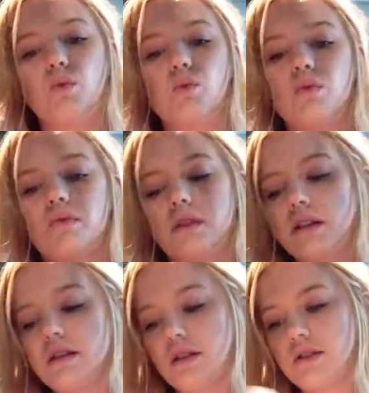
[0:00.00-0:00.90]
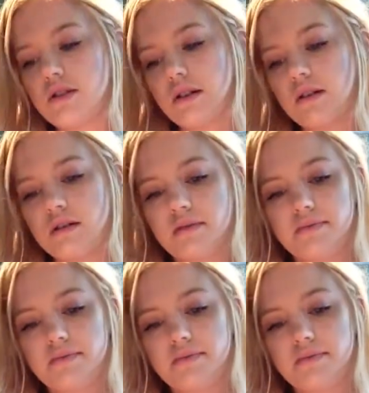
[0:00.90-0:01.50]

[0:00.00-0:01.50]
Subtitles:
Ooh, that's a good song.